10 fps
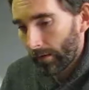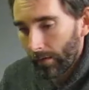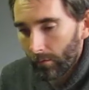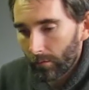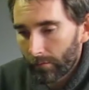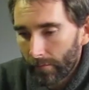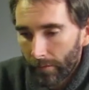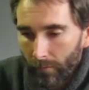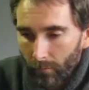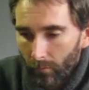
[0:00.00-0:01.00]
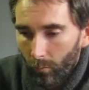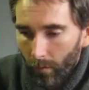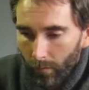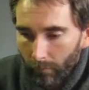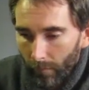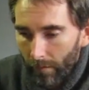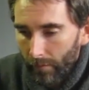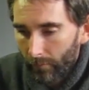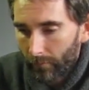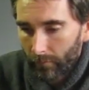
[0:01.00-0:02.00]
And I will attack you with one of my
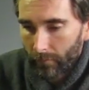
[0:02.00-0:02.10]
imps.